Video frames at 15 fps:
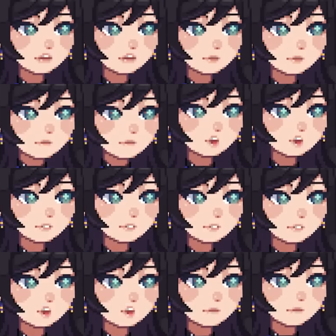by the way, you do
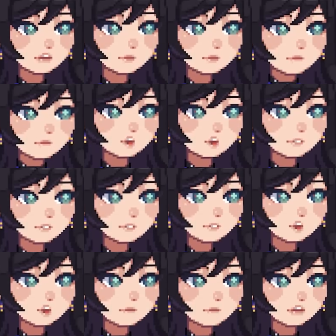not need
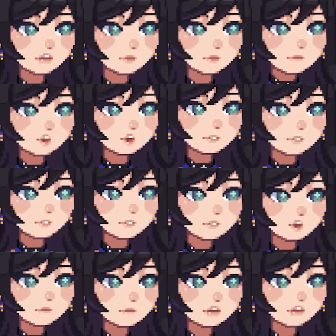this relic
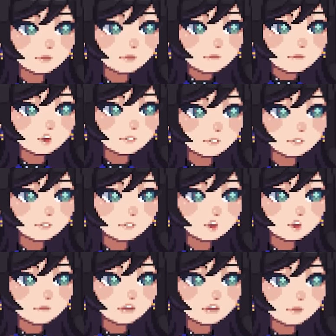set. It's just
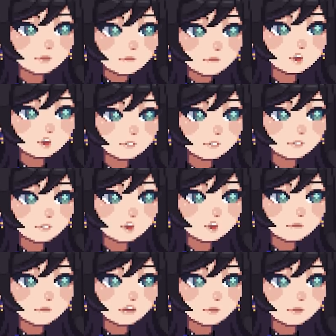really nice
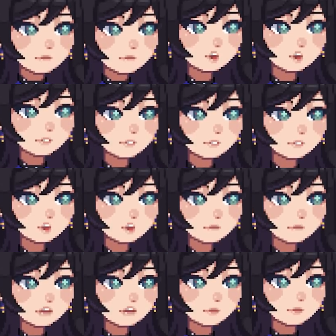because then you're going to just
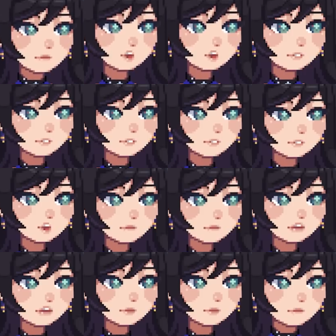be able, once
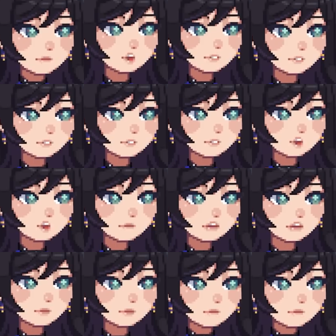again, to go more
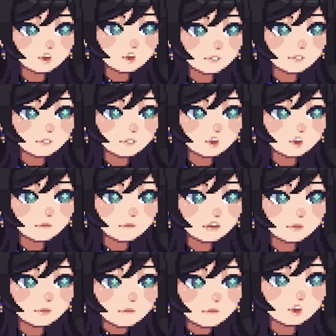within those turn
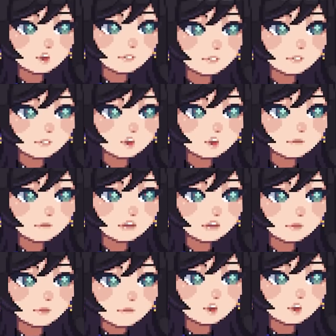cycles, and as a
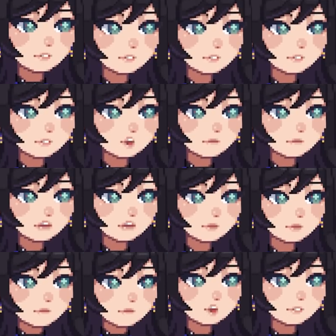result, your
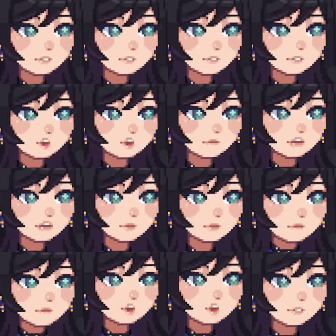Acheron will get her stacks
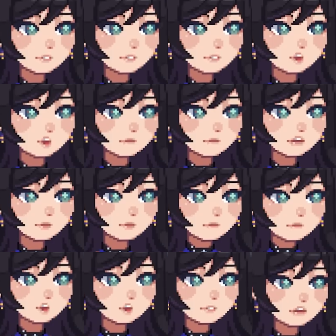faster. So
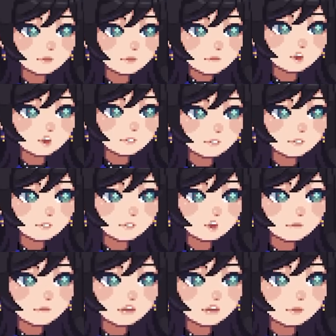that's why I like
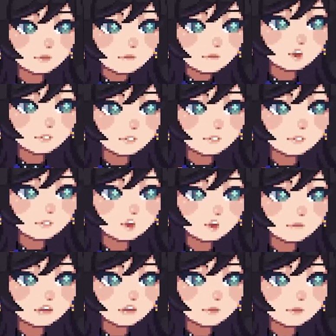using these types of
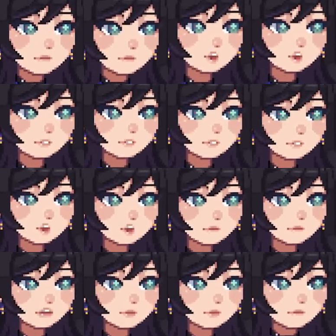sets on my Nihility
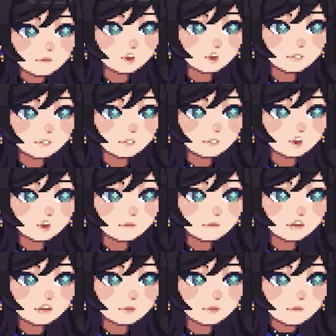characters. In particular,
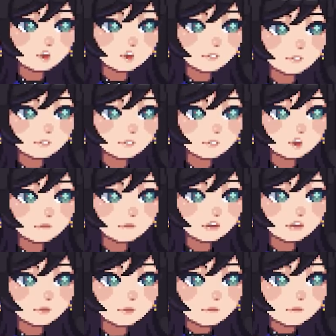Pela is really
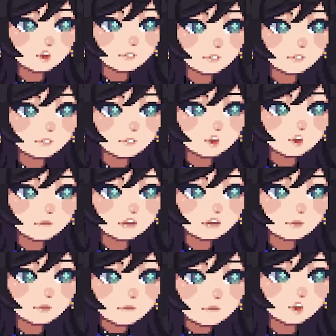nice, and
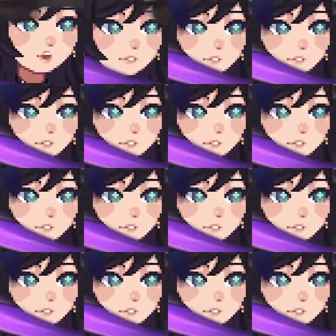Sampo can